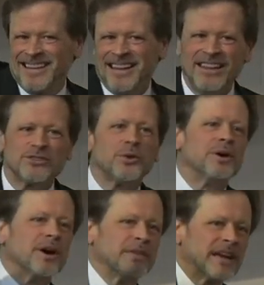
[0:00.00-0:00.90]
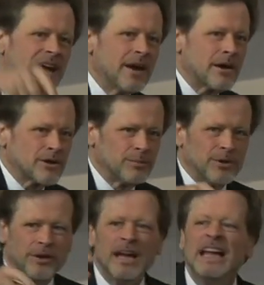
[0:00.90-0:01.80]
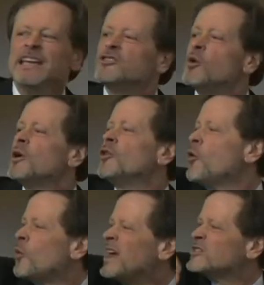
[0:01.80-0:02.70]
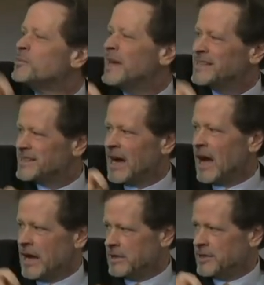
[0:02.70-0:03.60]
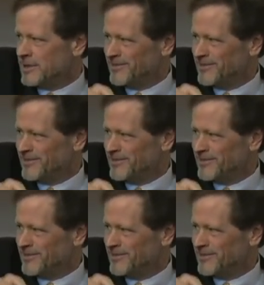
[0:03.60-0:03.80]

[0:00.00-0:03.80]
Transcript: He's going on the character building. He's going on the resume side.